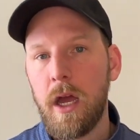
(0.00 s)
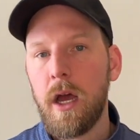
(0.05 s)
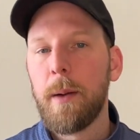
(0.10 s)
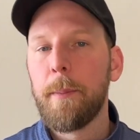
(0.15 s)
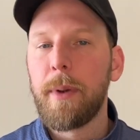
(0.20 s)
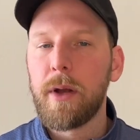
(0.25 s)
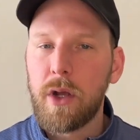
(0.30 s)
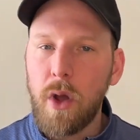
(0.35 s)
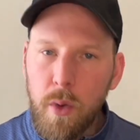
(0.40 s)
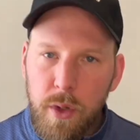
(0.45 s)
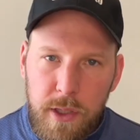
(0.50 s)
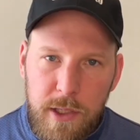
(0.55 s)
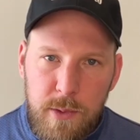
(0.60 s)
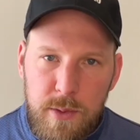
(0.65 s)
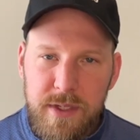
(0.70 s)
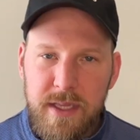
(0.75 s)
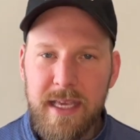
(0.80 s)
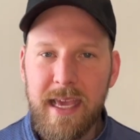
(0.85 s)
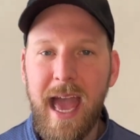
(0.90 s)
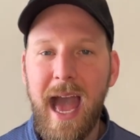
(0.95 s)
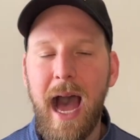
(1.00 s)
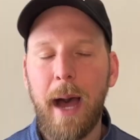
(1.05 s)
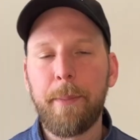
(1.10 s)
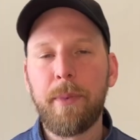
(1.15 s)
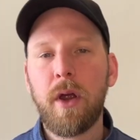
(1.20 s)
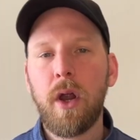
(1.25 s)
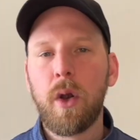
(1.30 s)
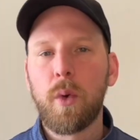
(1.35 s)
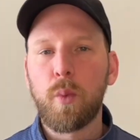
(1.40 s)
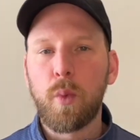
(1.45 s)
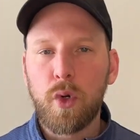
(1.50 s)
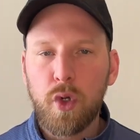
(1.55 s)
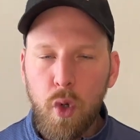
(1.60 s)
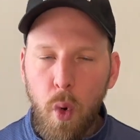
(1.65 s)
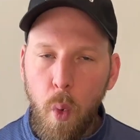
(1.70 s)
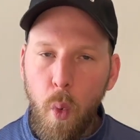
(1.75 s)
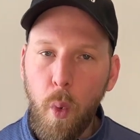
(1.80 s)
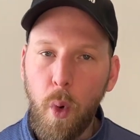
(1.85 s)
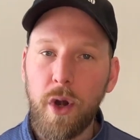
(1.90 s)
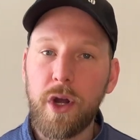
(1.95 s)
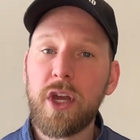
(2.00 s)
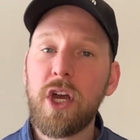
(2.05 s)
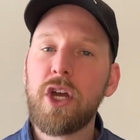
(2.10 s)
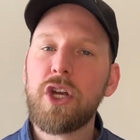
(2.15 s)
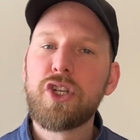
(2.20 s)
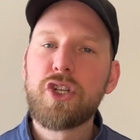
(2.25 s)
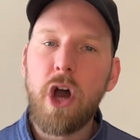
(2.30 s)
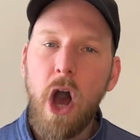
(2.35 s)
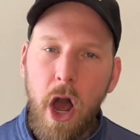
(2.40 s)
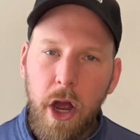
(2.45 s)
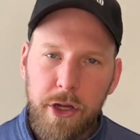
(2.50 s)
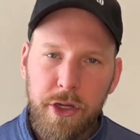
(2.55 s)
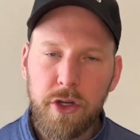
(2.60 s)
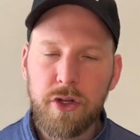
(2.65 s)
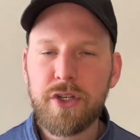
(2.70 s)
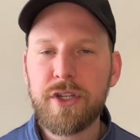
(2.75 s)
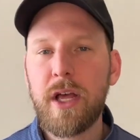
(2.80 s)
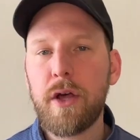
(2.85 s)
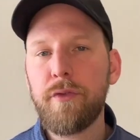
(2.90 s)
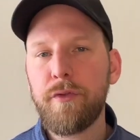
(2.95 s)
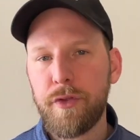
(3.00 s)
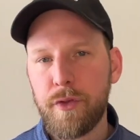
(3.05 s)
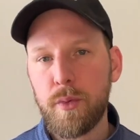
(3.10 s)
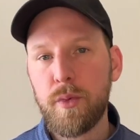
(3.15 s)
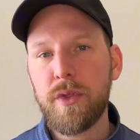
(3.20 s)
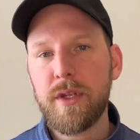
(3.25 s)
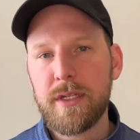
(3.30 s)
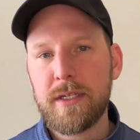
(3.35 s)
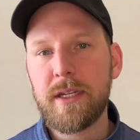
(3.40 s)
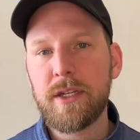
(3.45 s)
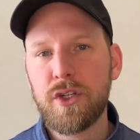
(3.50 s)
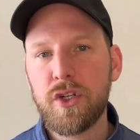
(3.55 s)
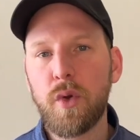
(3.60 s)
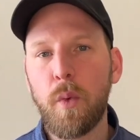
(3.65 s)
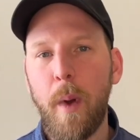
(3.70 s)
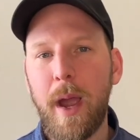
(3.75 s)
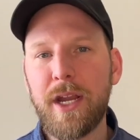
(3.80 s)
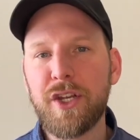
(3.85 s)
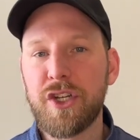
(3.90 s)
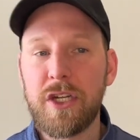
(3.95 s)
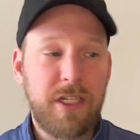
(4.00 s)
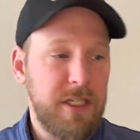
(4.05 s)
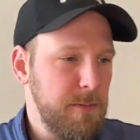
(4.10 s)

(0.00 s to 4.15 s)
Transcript: But go use the app, record, Talk yourself through the situations.